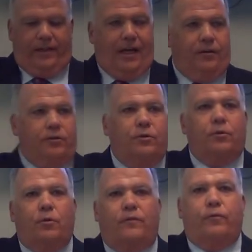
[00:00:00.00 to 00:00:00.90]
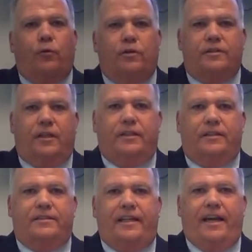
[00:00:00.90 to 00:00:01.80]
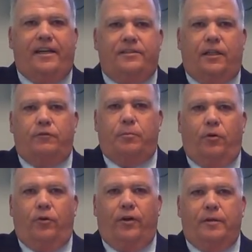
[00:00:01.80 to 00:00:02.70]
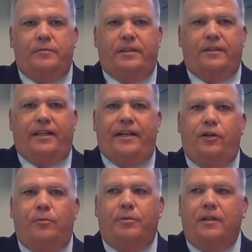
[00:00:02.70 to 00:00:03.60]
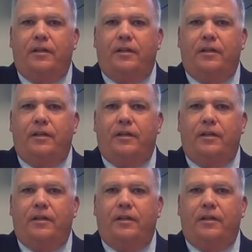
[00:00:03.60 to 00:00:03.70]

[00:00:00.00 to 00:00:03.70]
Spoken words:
how to grow the workforce, the state has several programs that can help,